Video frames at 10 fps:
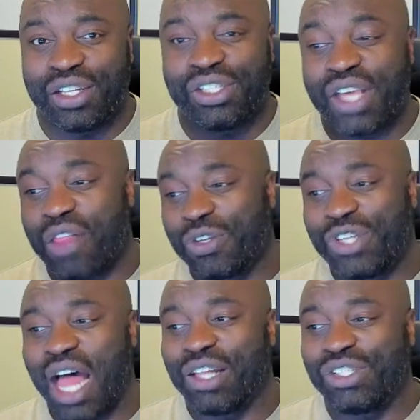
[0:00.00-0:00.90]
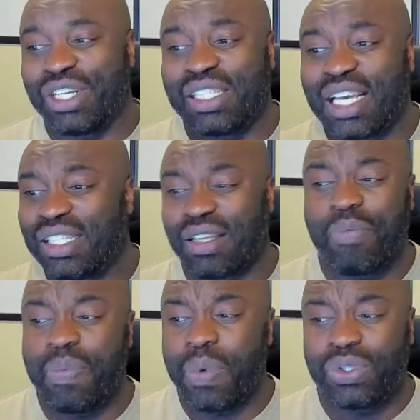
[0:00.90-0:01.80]
The other challenge is some
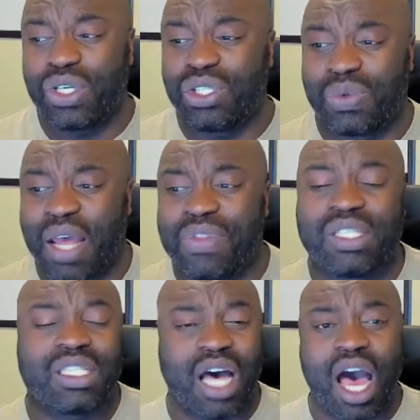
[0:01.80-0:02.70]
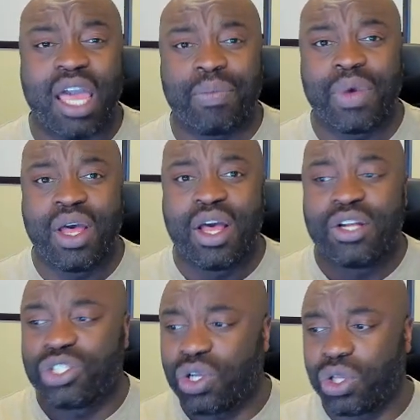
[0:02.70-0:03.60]
people just don't have the time
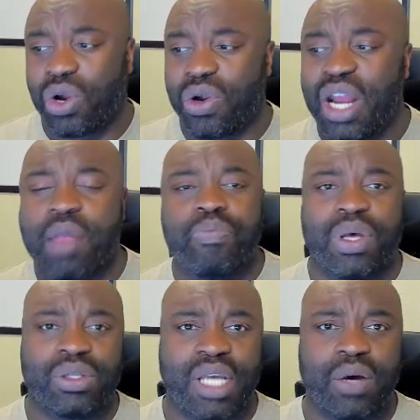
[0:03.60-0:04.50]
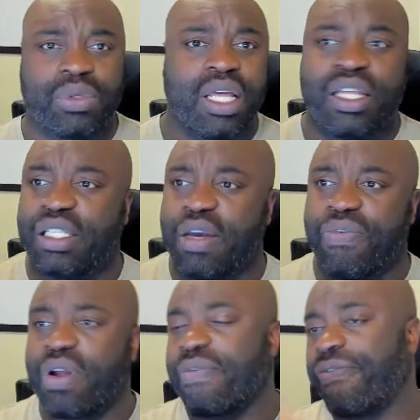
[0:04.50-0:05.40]
to learn and build out the
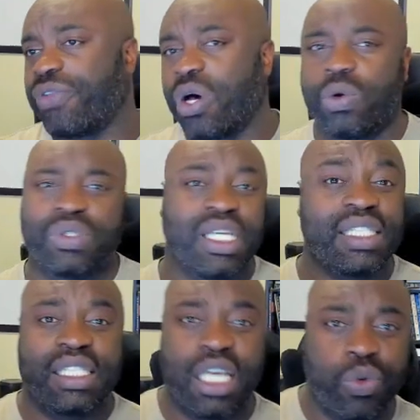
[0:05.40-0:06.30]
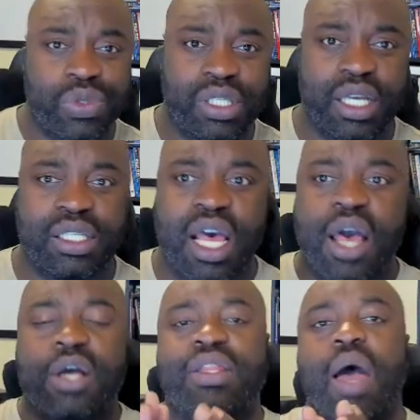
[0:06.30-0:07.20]
different flows and sequences
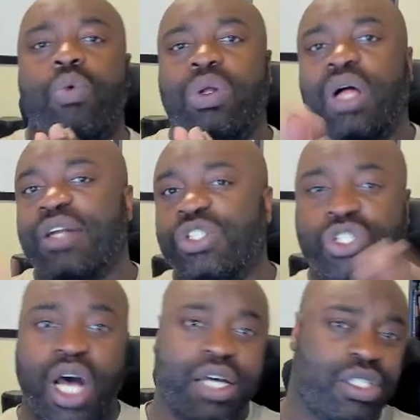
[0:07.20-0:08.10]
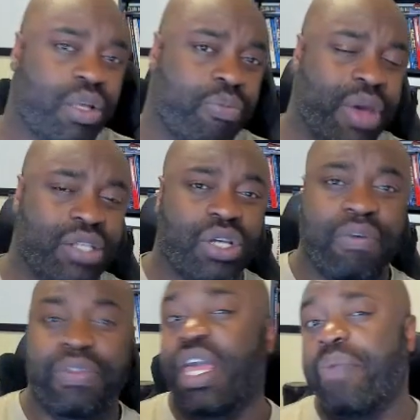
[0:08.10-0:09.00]
that will adjust based off
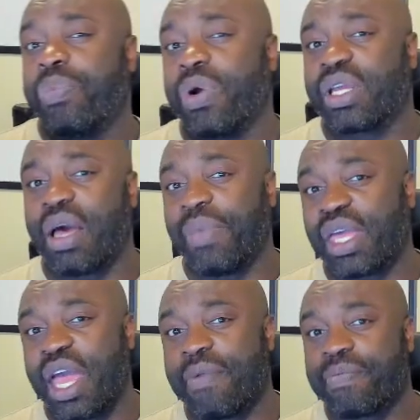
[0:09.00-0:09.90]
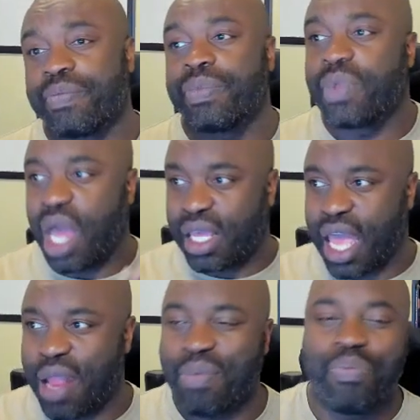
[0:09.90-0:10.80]
of the input coming in.
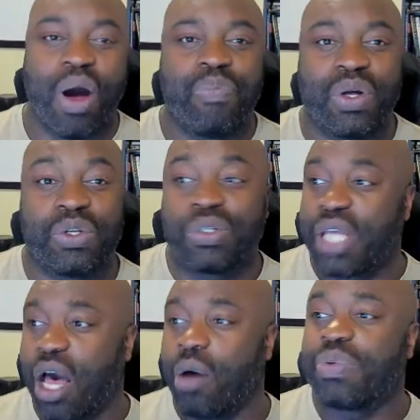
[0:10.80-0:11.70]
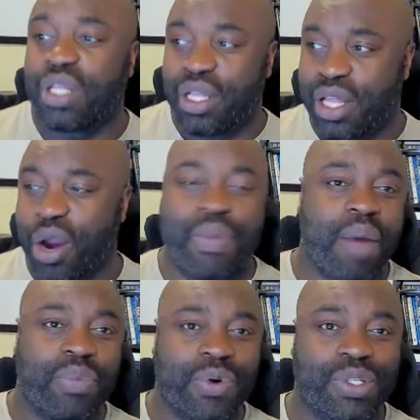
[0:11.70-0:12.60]
Again, BotBuilders helps their
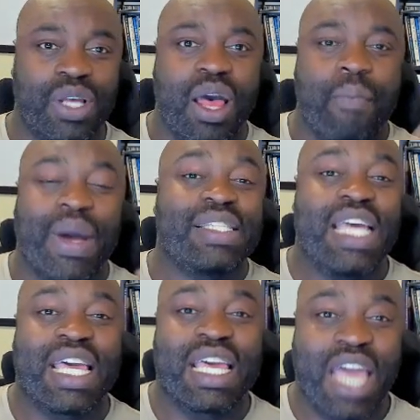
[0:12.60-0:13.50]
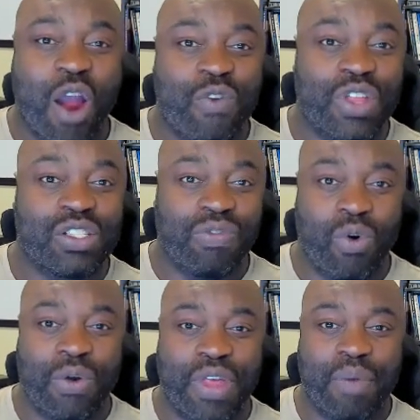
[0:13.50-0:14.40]
members by taking care of this
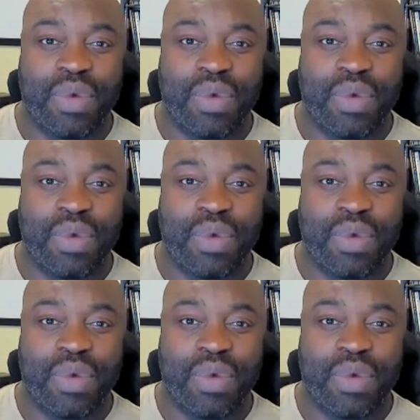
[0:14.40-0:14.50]
for them.